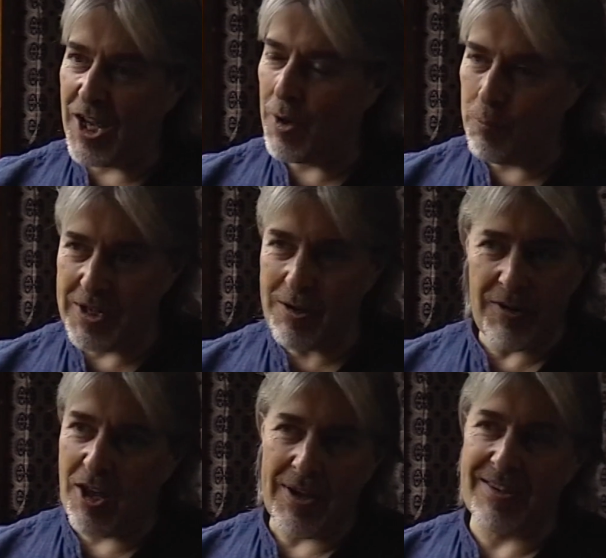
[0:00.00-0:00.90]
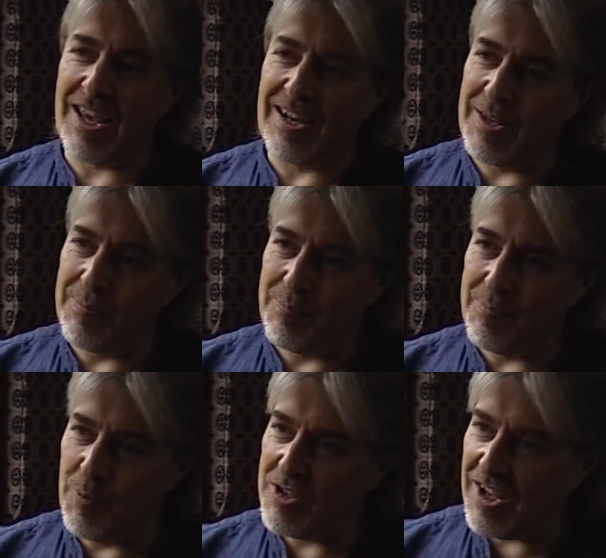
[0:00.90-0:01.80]
And we don't know exactly
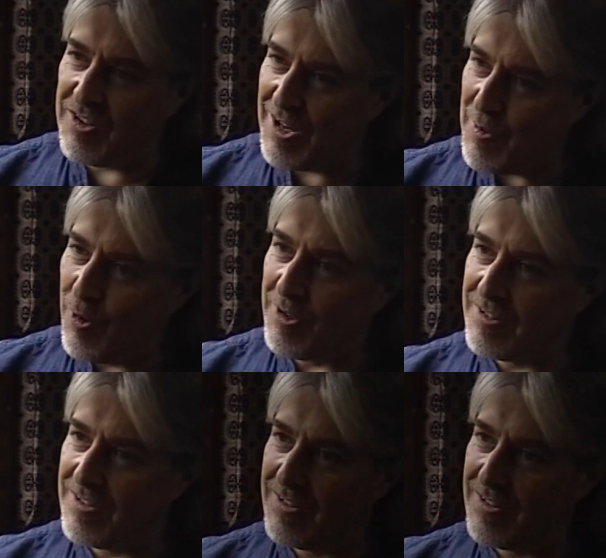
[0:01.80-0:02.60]
which engine it was.